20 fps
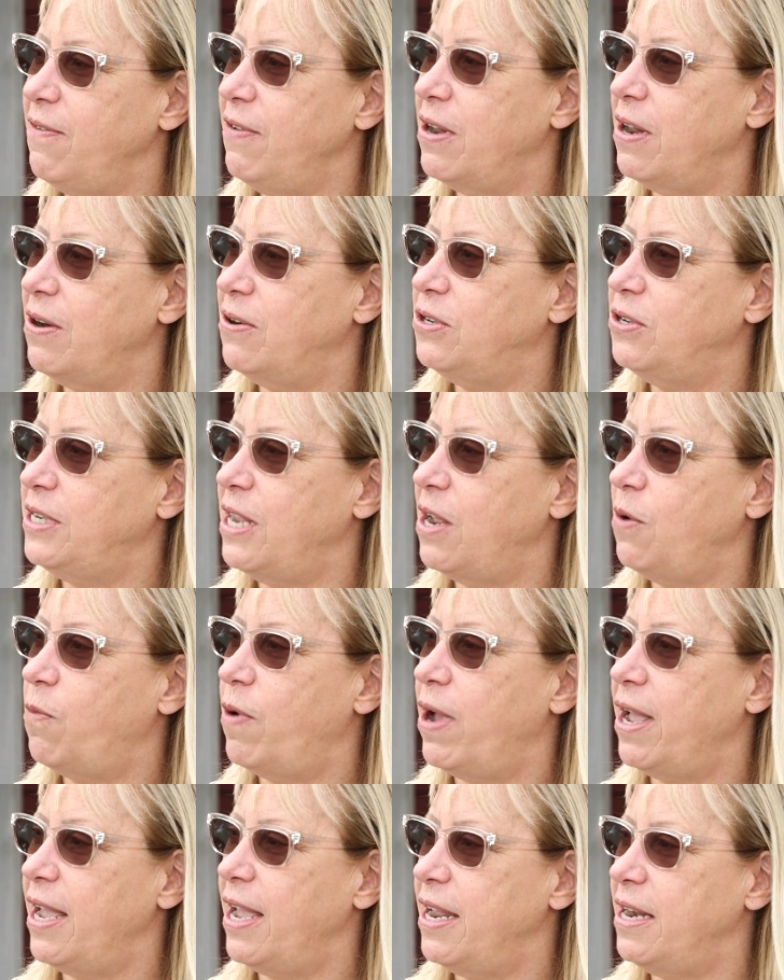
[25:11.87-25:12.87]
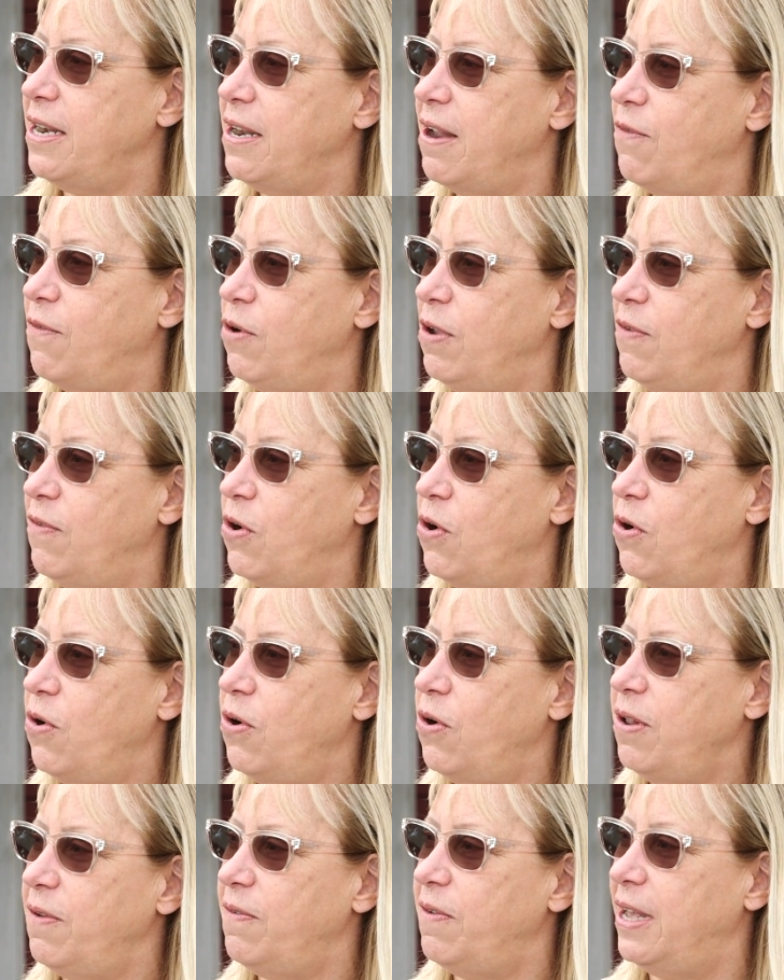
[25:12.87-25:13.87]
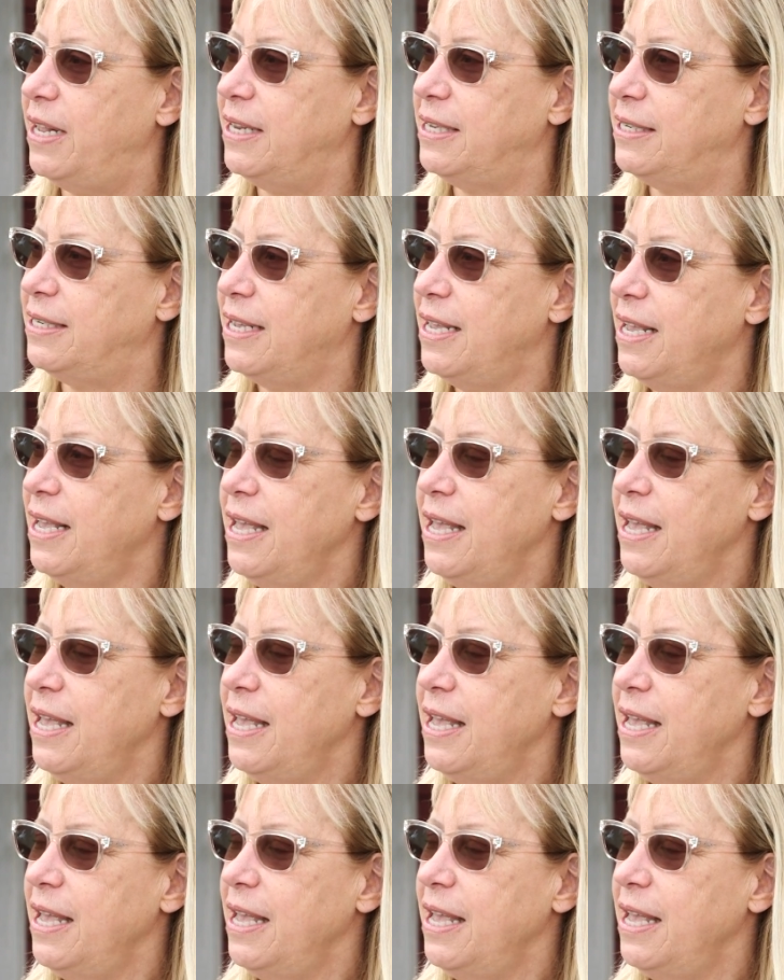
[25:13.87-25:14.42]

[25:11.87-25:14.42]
even understand why I had never even heard of it